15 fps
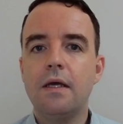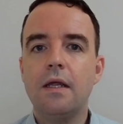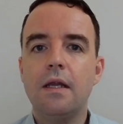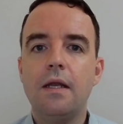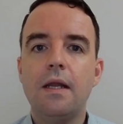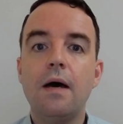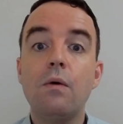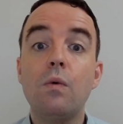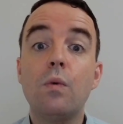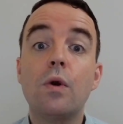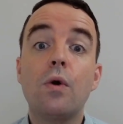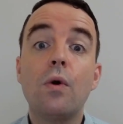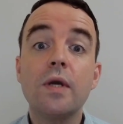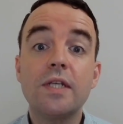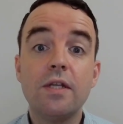Now we're
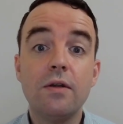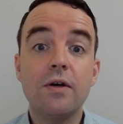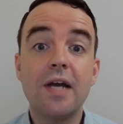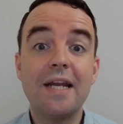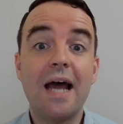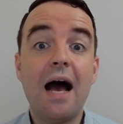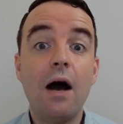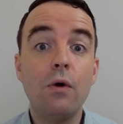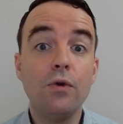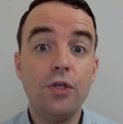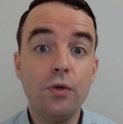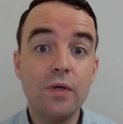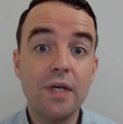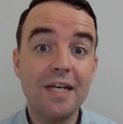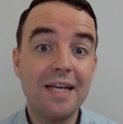going to look at how you
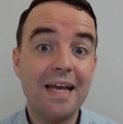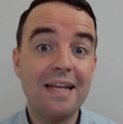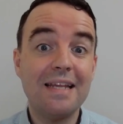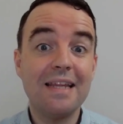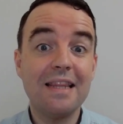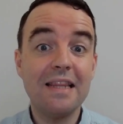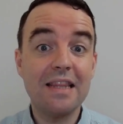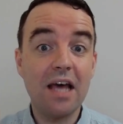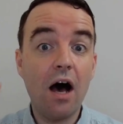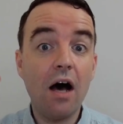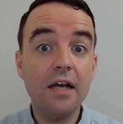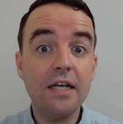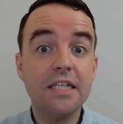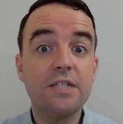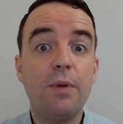can get the
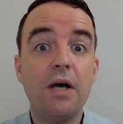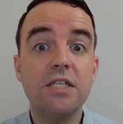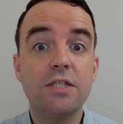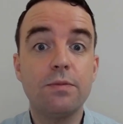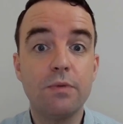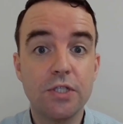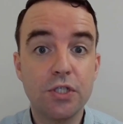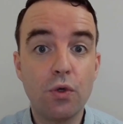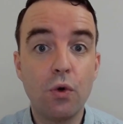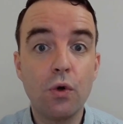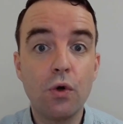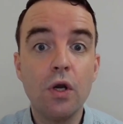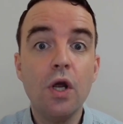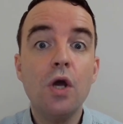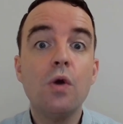highest possible
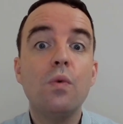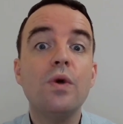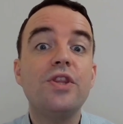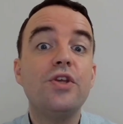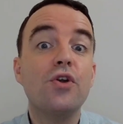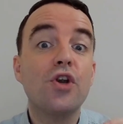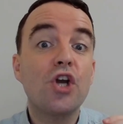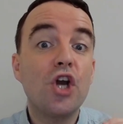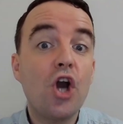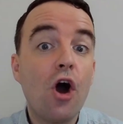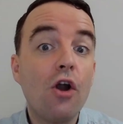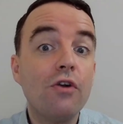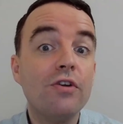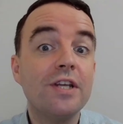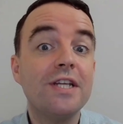score with your
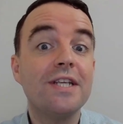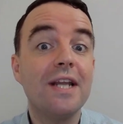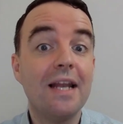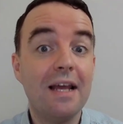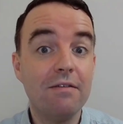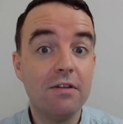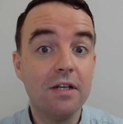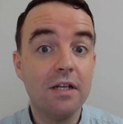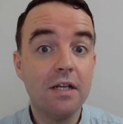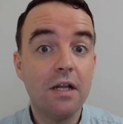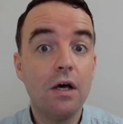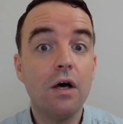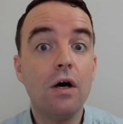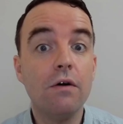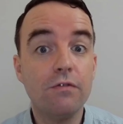current level
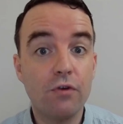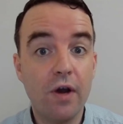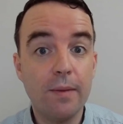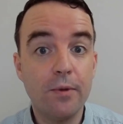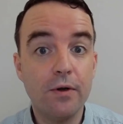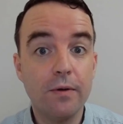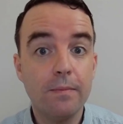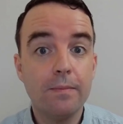of grammar.